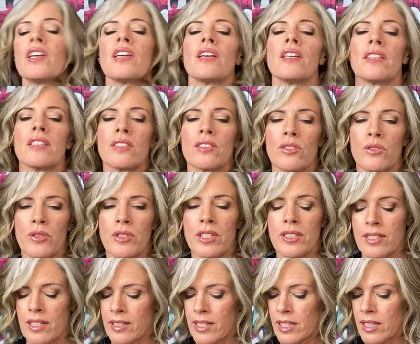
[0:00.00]
This is going to
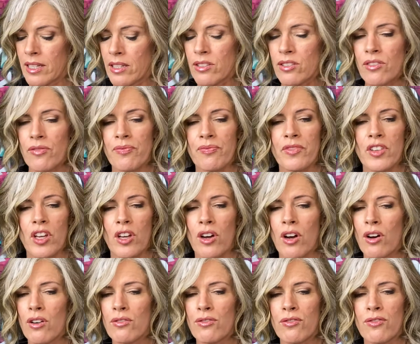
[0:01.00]
sound like this.
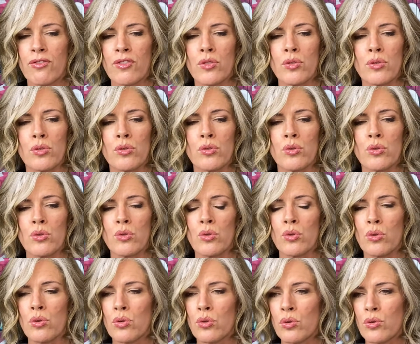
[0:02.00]
Foo,
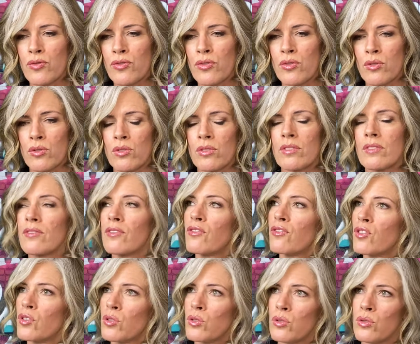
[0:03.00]
foo,
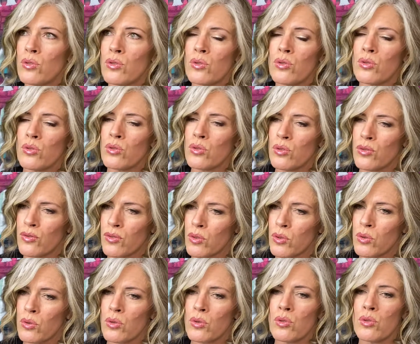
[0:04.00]
foo,
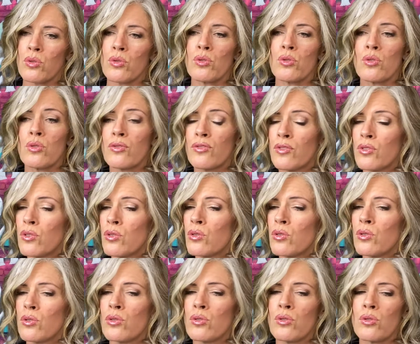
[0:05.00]
foo,
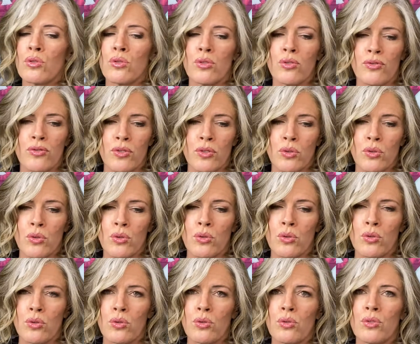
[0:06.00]
foo,
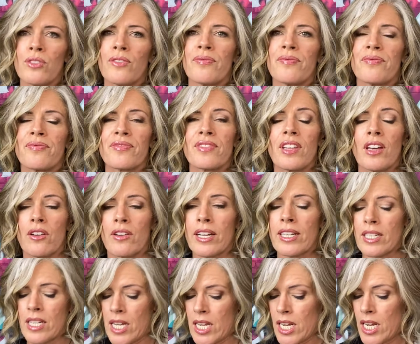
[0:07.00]
foo. All
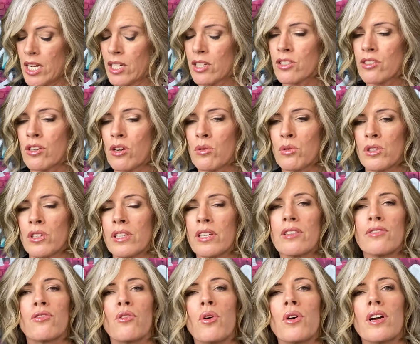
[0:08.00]
right. So we're looking
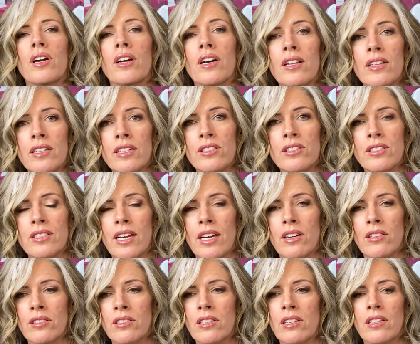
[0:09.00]
for a clear
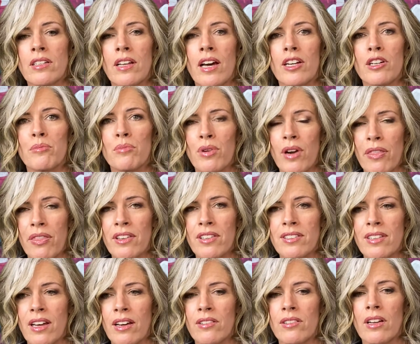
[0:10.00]
sound, not a breathy
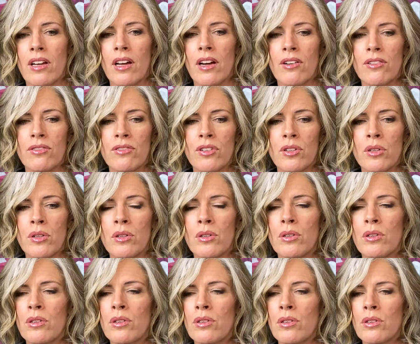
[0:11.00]
sound.
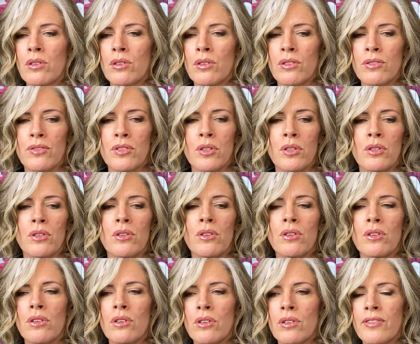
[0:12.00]
Foo,
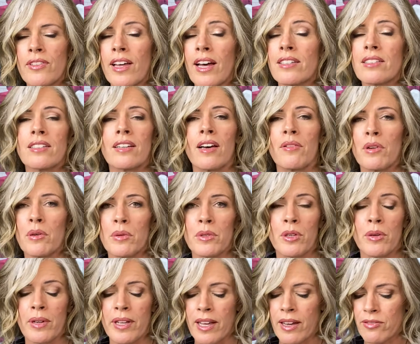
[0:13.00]
foo. That's not what
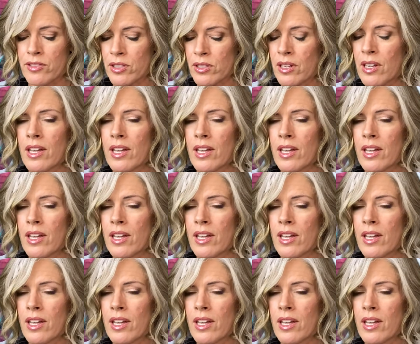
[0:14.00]
we're going after.